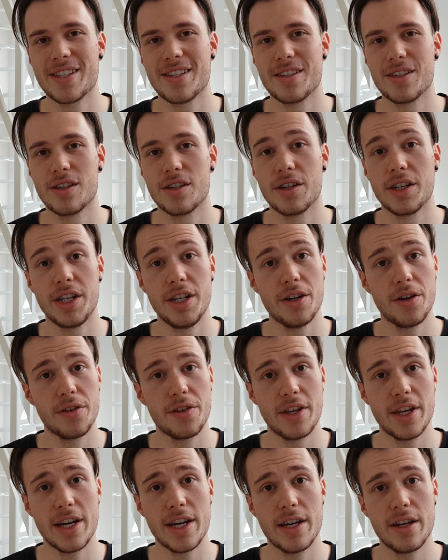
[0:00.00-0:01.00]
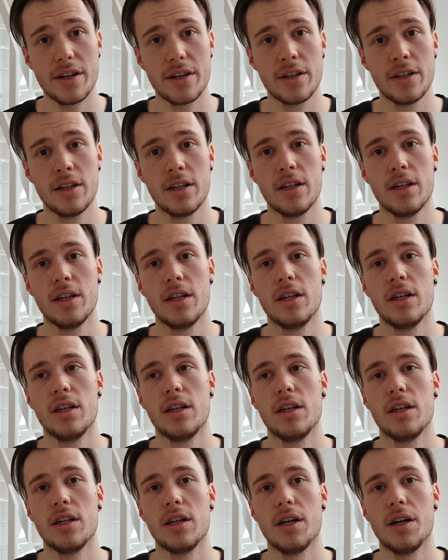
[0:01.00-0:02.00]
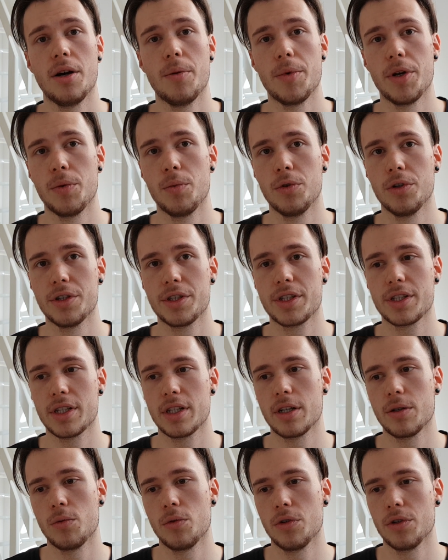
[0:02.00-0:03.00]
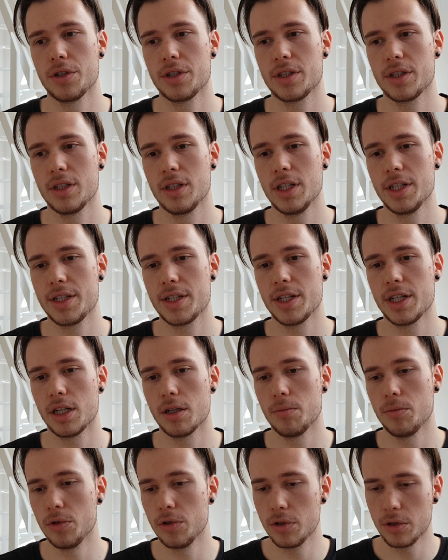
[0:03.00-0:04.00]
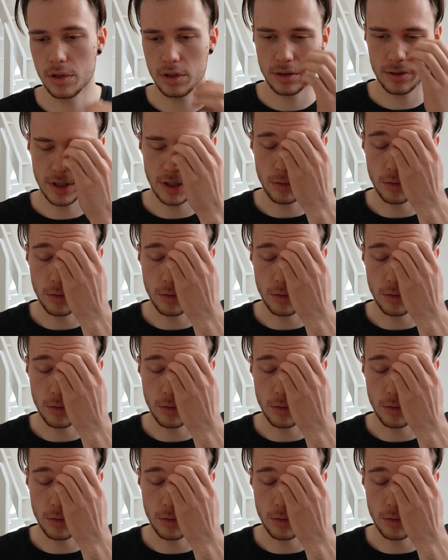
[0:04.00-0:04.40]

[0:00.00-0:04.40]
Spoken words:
heard that, I was listening a book.